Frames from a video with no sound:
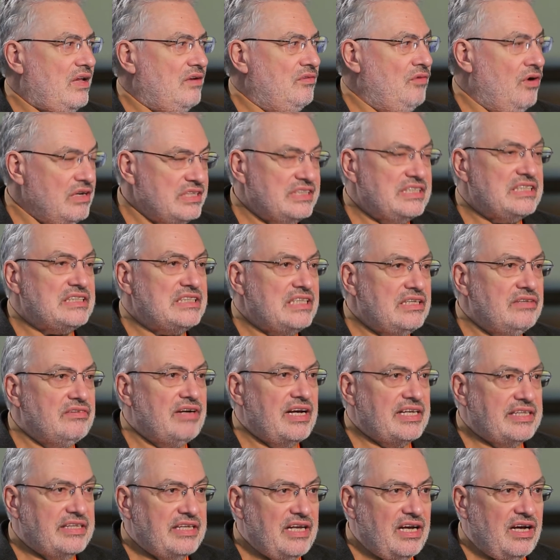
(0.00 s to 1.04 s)
Well, as I say,
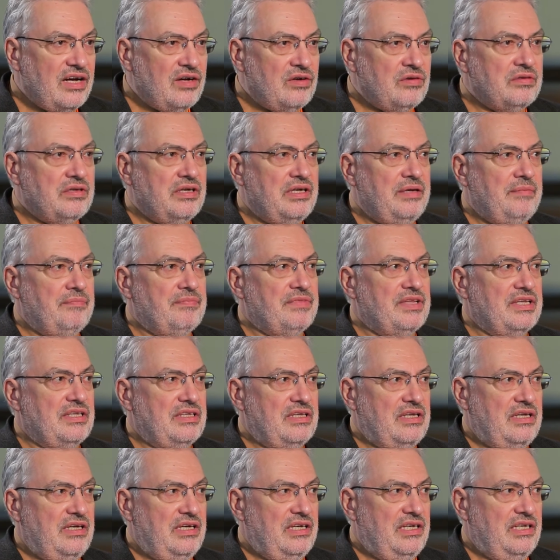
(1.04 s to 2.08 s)
right now um,
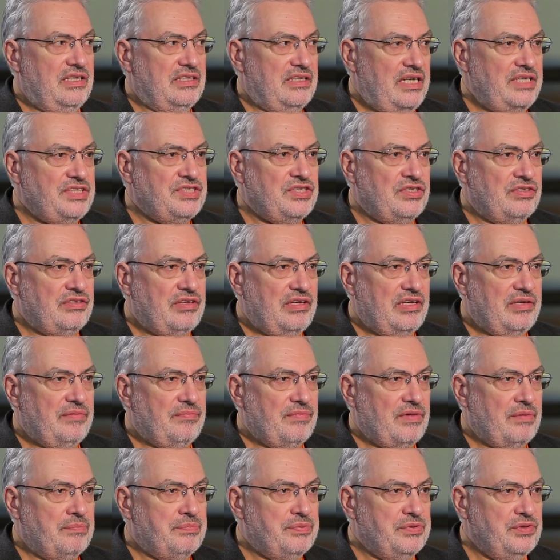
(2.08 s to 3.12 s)
the, uh, they should uh,
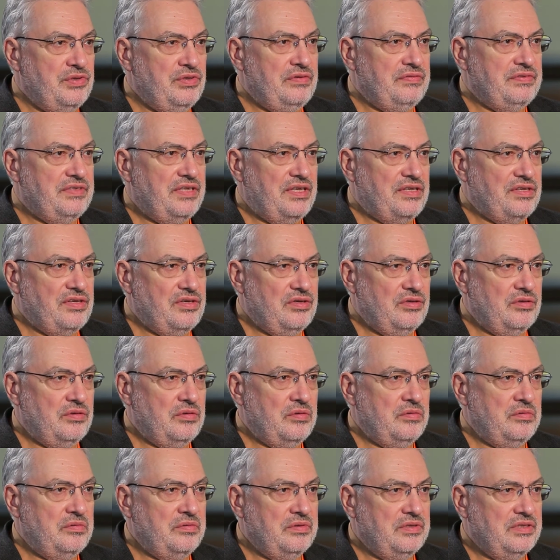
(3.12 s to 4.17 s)
approve the
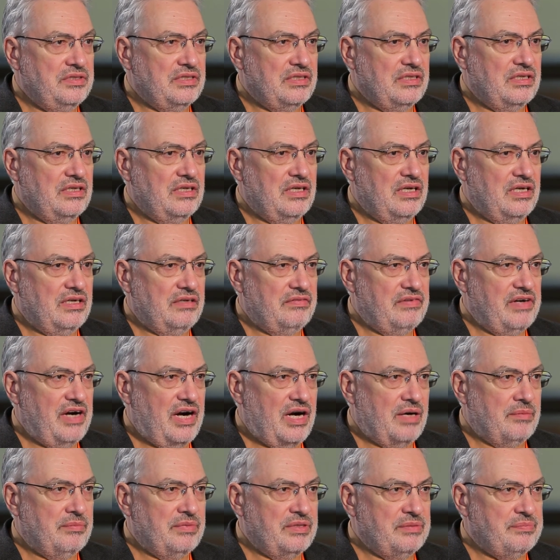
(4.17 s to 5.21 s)
new uh,
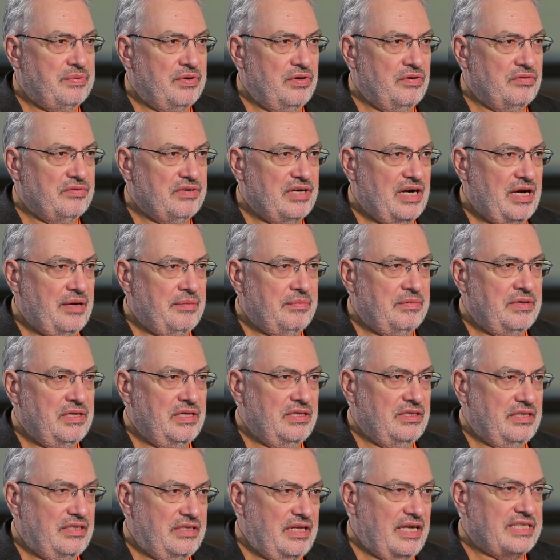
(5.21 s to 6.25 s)
rearmament program,
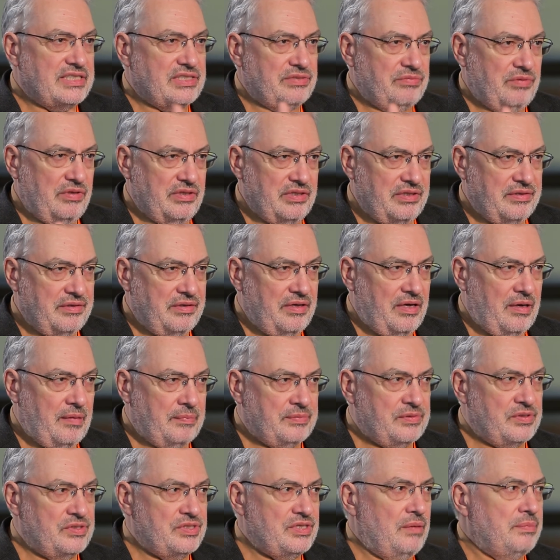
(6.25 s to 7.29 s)
the next one, yeah. up
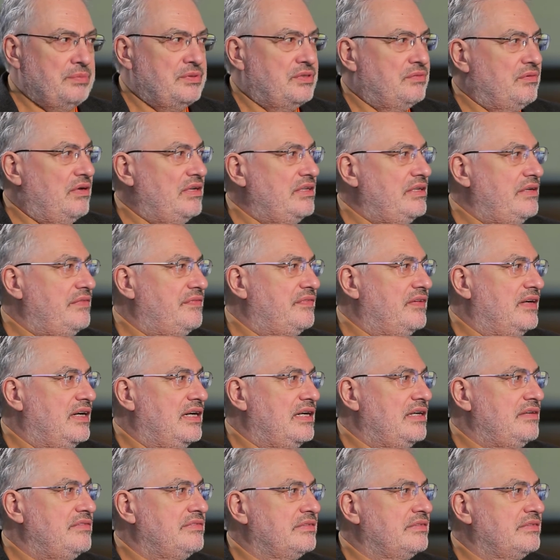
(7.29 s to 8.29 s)
to up 25.